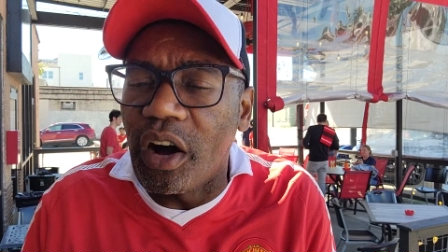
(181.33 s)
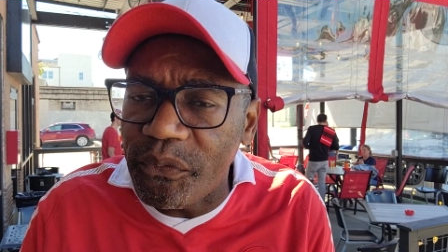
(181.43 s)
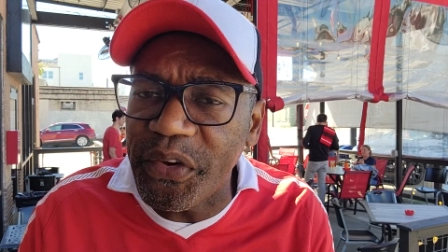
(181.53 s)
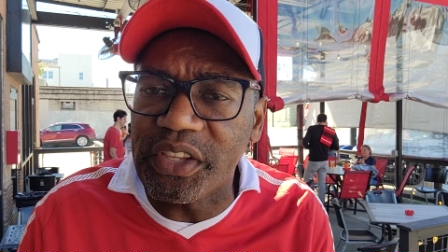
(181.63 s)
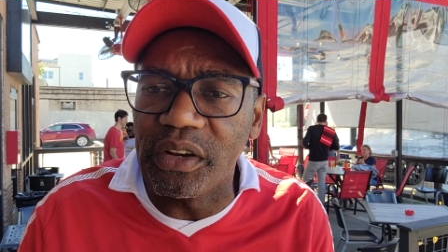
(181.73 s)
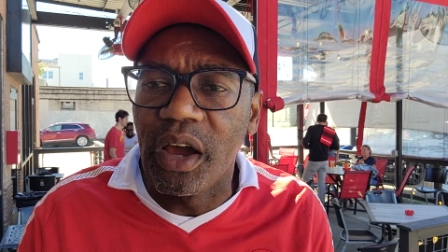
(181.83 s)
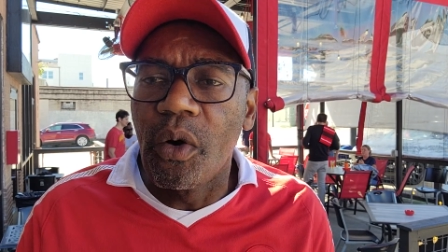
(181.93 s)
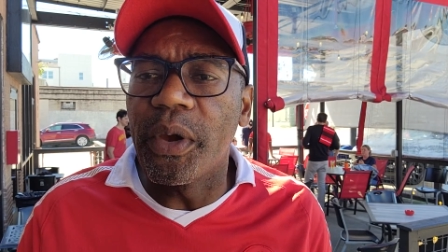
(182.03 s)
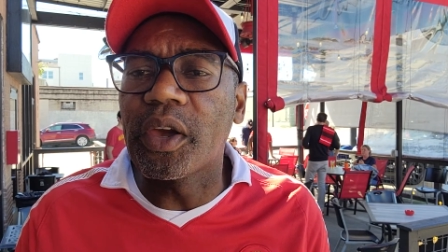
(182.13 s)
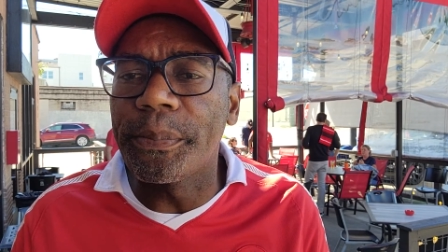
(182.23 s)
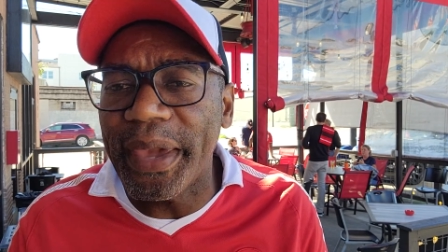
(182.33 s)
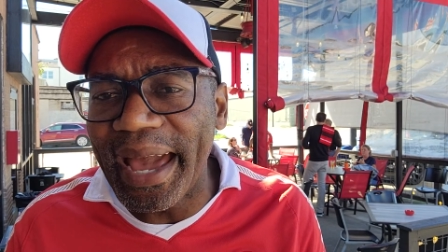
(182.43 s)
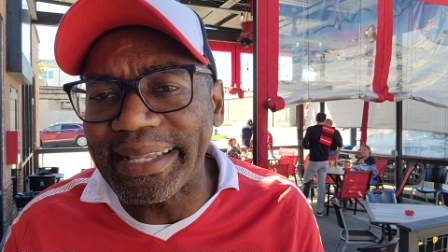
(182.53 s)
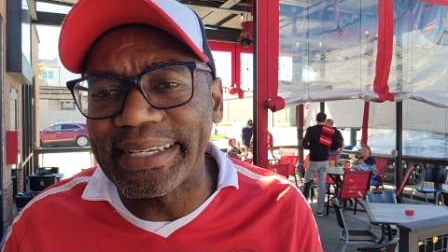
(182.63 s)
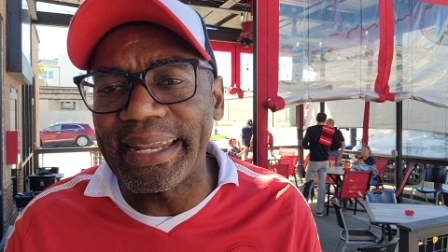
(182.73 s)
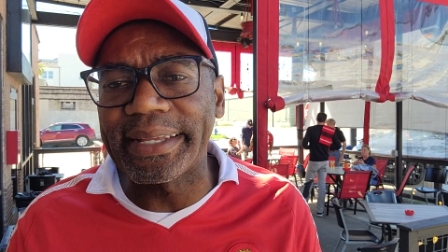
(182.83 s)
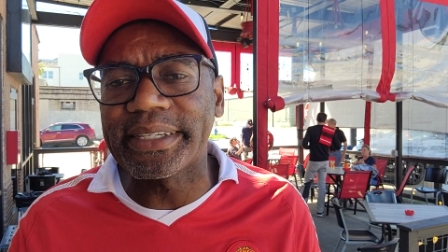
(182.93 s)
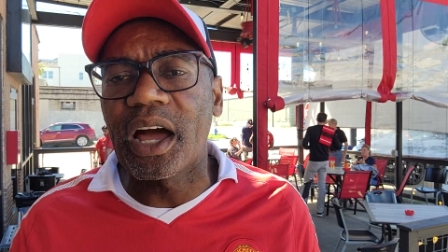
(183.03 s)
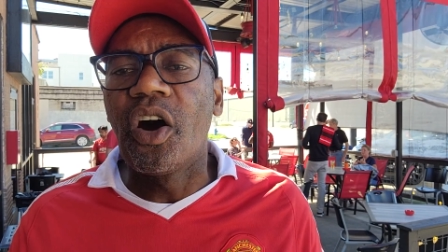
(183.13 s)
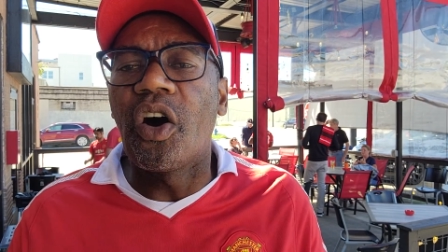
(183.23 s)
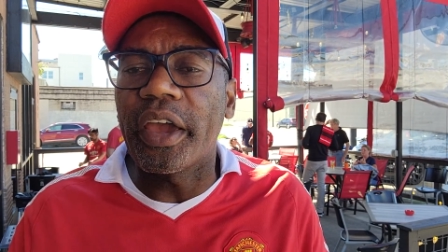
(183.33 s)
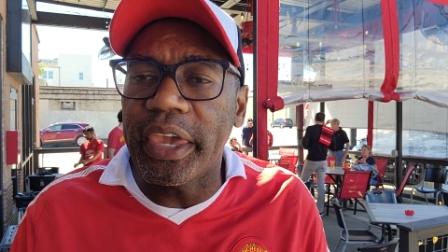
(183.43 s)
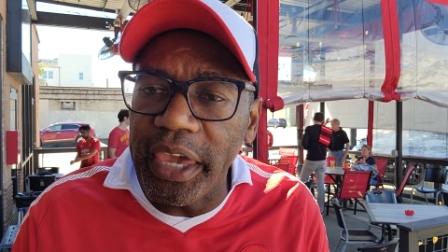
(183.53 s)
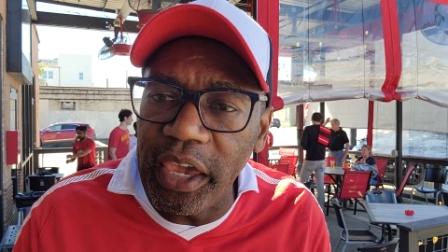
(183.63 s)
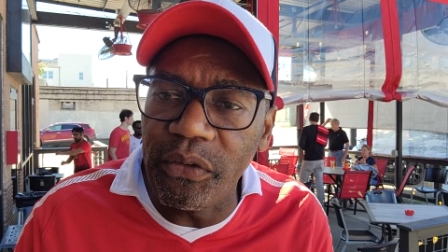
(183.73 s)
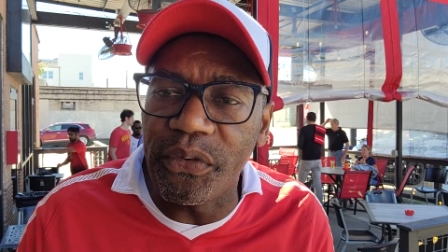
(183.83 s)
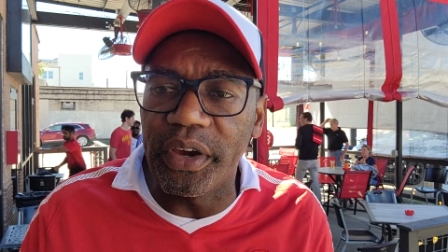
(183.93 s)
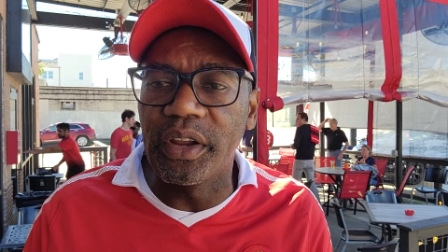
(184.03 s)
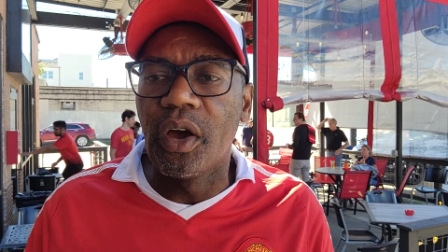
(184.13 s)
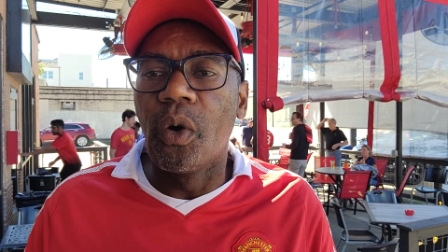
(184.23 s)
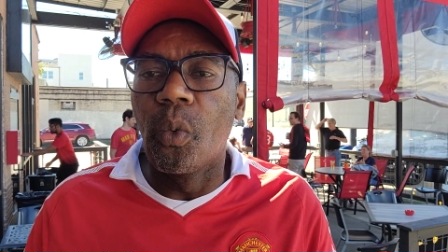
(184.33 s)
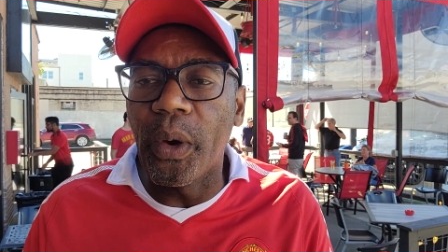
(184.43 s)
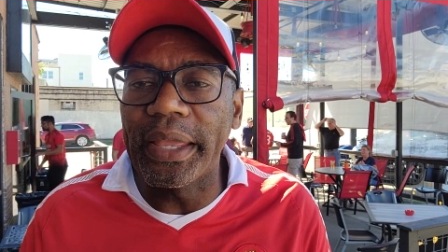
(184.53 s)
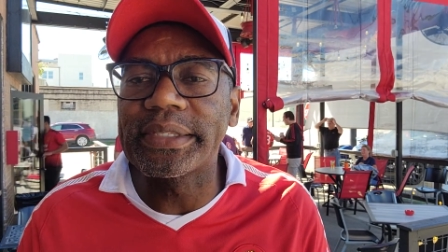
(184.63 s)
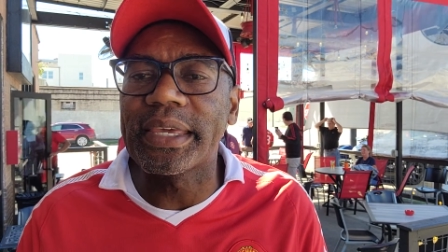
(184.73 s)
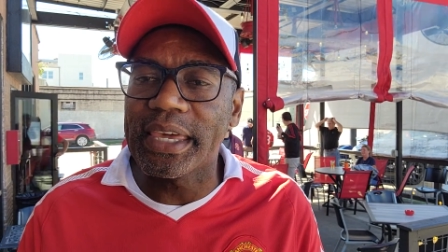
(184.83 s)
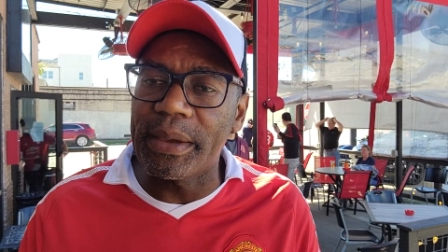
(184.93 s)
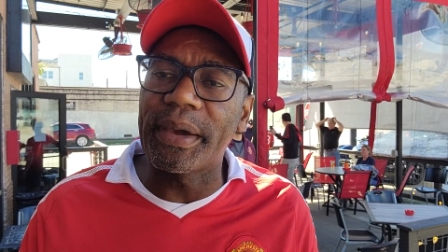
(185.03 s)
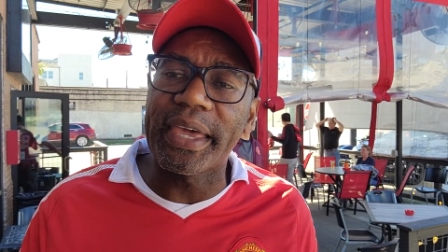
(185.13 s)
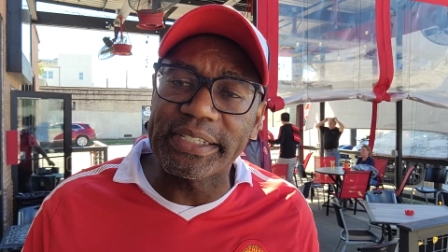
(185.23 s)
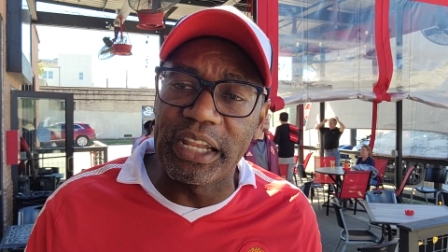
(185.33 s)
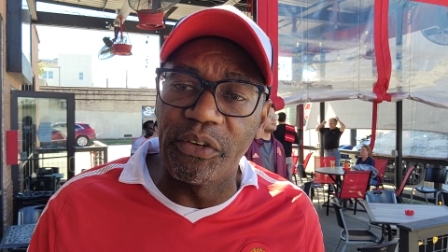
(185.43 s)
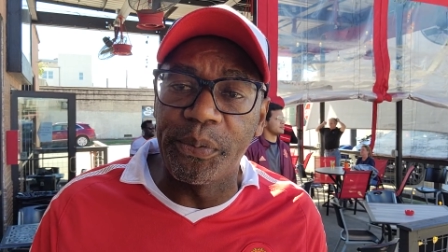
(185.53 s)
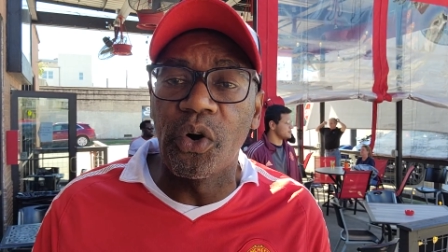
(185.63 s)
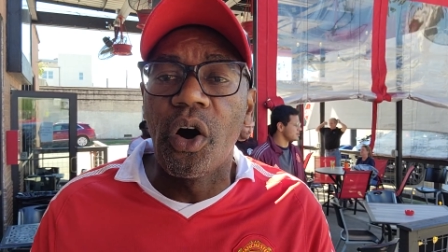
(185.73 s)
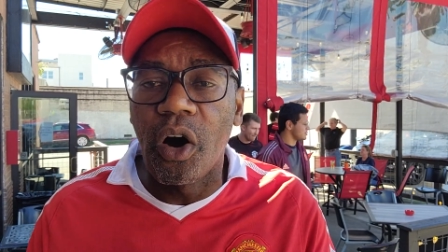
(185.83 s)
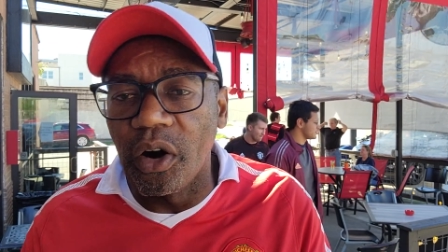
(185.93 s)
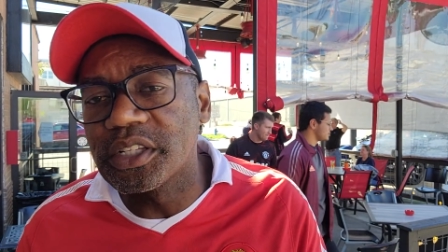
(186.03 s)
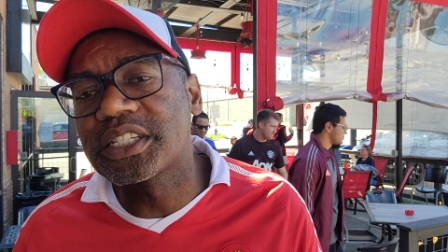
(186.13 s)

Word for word: confident we could beat Atalanta or even win the game against Liverpool on